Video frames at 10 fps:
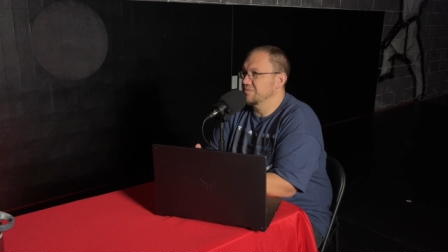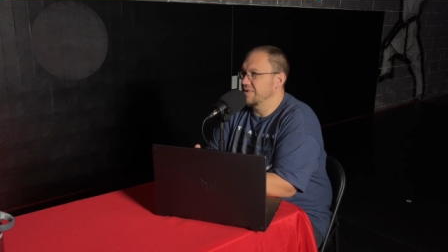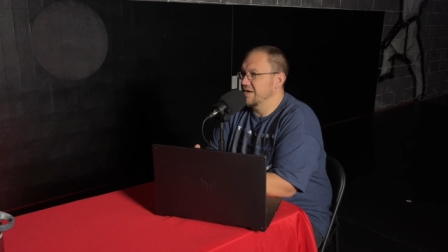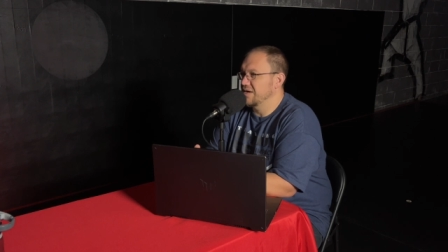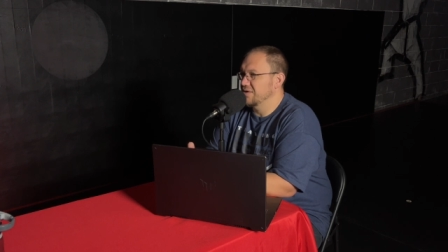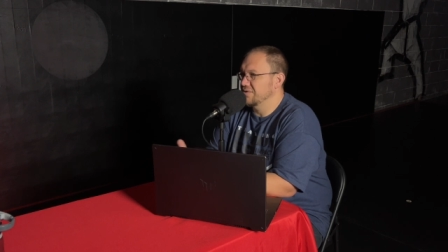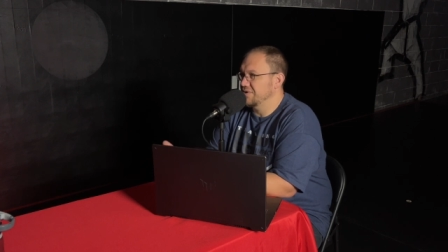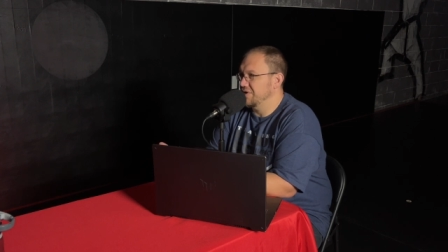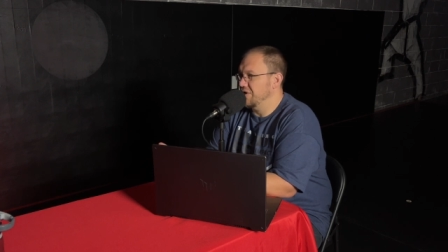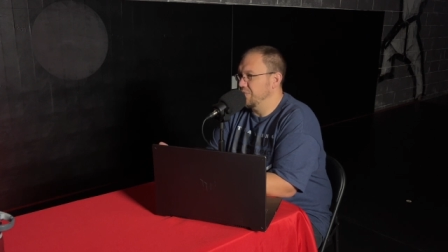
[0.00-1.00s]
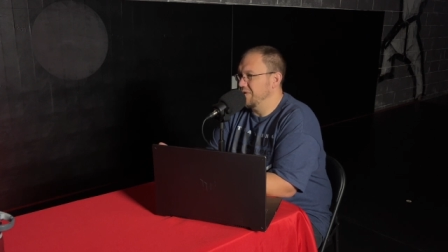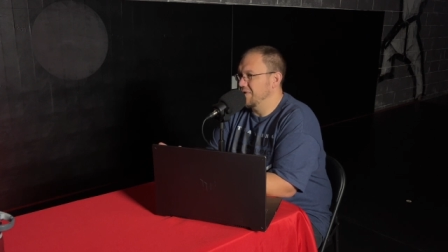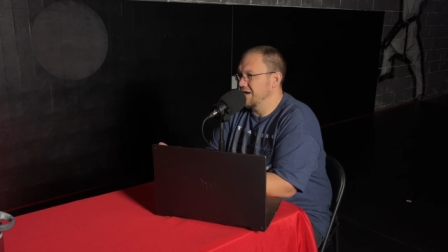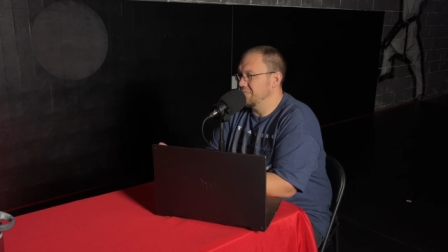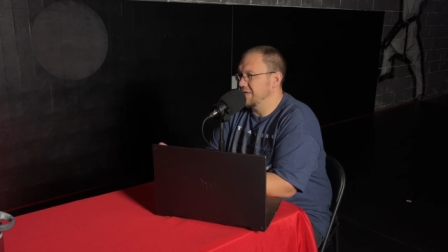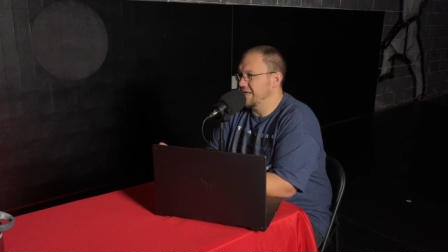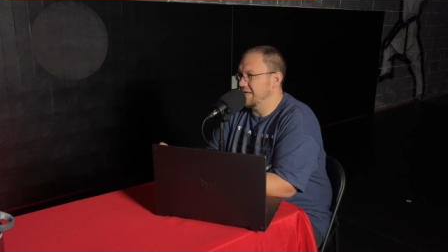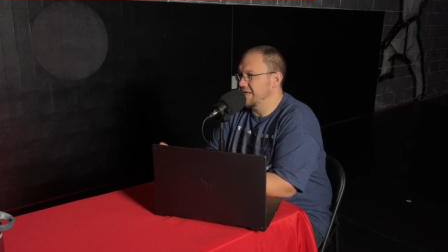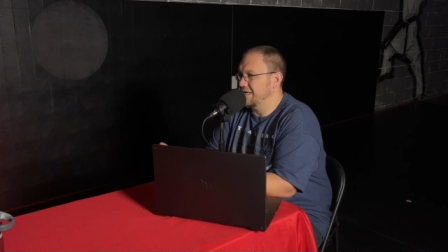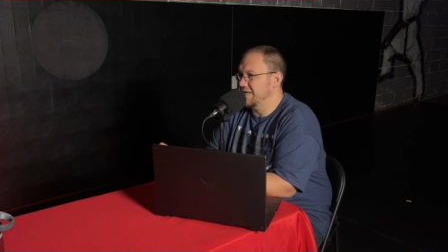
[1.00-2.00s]
where you know we might
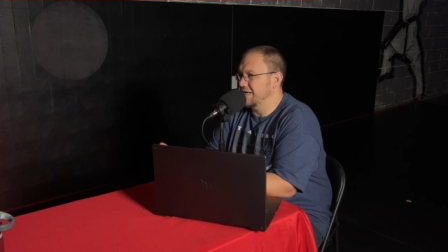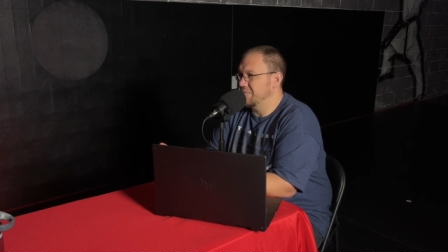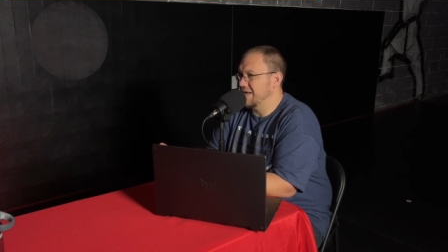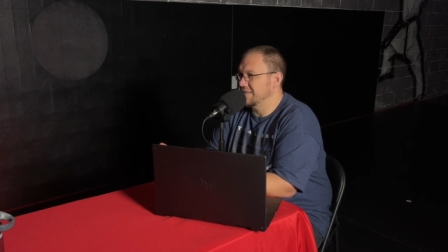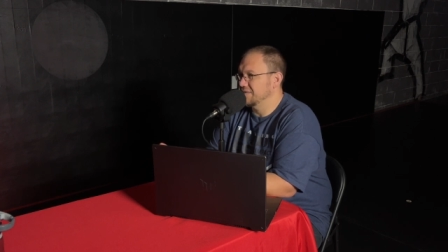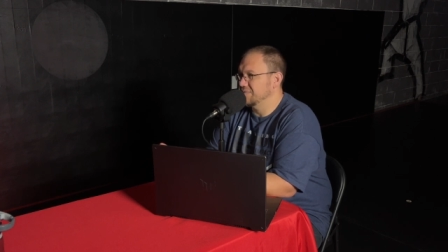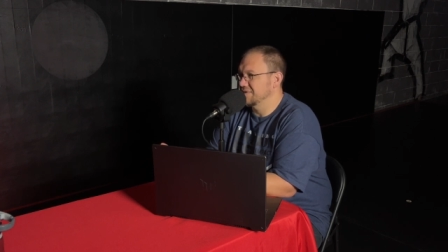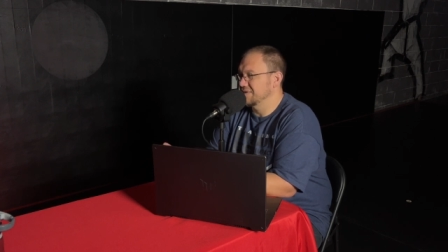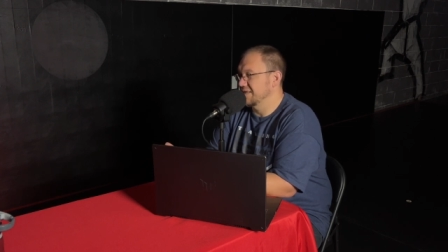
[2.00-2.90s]
be in a bad situation,